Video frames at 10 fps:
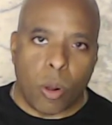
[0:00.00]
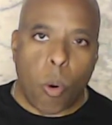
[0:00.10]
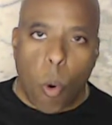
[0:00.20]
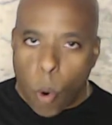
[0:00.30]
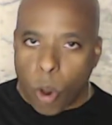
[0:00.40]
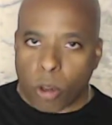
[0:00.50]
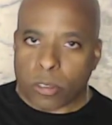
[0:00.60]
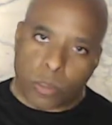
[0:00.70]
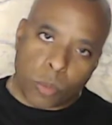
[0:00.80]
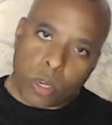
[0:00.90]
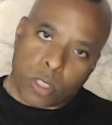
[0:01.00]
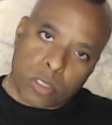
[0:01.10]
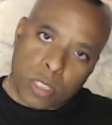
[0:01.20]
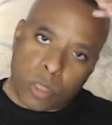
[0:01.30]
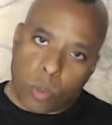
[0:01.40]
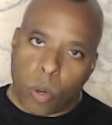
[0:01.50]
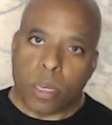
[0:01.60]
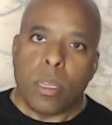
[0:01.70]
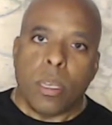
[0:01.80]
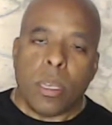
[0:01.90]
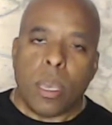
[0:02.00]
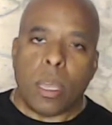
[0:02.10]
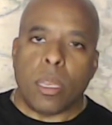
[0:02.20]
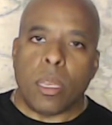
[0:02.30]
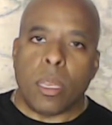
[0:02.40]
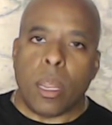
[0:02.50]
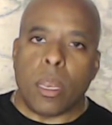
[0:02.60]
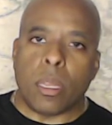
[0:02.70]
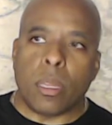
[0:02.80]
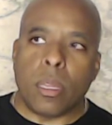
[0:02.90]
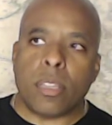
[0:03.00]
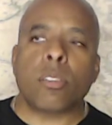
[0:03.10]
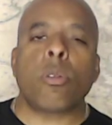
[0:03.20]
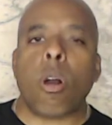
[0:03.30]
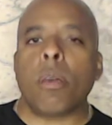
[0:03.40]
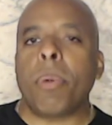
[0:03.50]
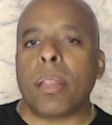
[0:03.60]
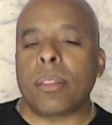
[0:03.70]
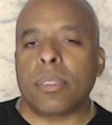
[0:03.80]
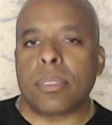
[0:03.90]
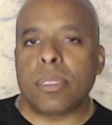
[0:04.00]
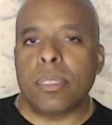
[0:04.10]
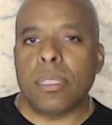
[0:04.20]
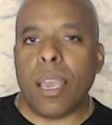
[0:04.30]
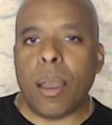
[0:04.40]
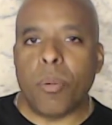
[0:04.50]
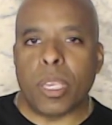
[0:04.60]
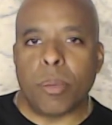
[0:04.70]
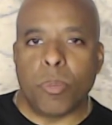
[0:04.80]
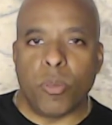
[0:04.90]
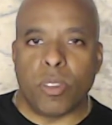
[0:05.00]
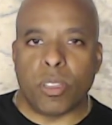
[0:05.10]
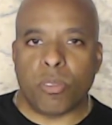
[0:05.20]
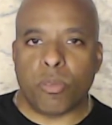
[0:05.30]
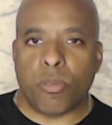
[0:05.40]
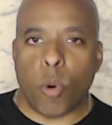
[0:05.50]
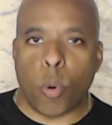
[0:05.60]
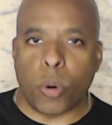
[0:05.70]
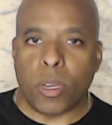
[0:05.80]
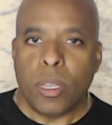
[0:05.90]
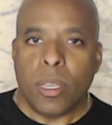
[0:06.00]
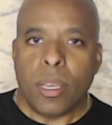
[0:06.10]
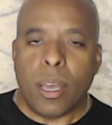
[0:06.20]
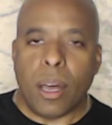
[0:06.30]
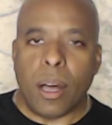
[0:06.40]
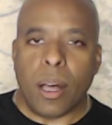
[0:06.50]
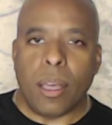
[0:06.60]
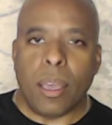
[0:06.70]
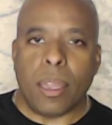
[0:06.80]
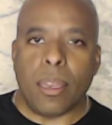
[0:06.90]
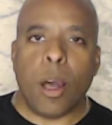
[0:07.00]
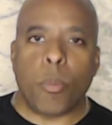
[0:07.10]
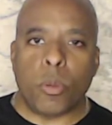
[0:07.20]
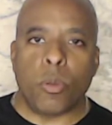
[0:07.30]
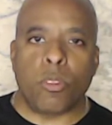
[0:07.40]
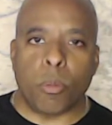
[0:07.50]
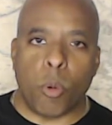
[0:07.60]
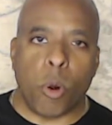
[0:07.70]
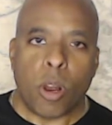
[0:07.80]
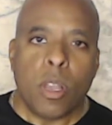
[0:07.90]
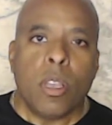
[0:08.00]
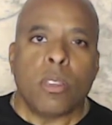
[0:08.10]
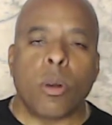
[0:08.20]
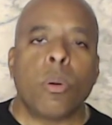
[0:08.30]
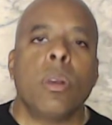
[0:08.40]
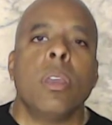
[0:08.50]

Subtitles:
or your worst, either one. And let's talk about this and see how we can move this forward and help you some more. So